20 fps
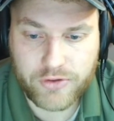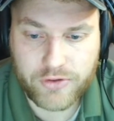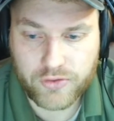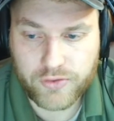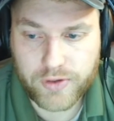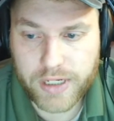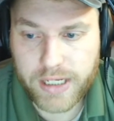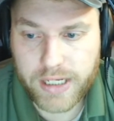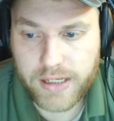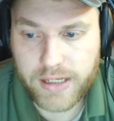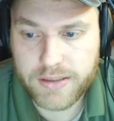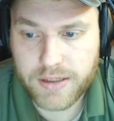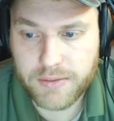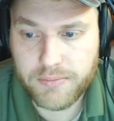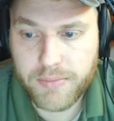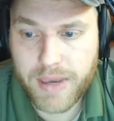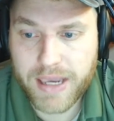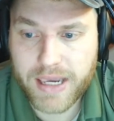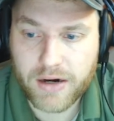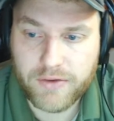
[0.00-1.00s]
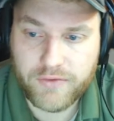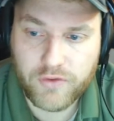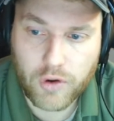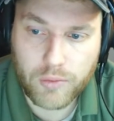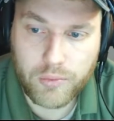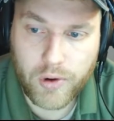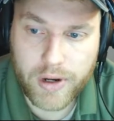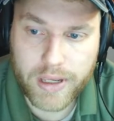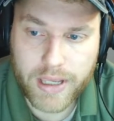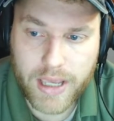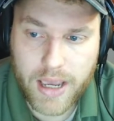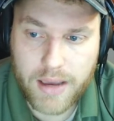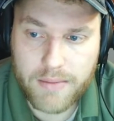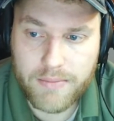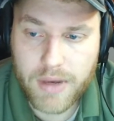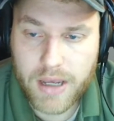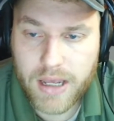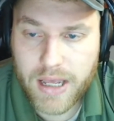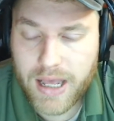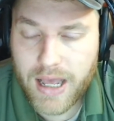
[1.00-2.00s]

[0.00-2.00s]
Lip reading: 3 to make it a 4-point game,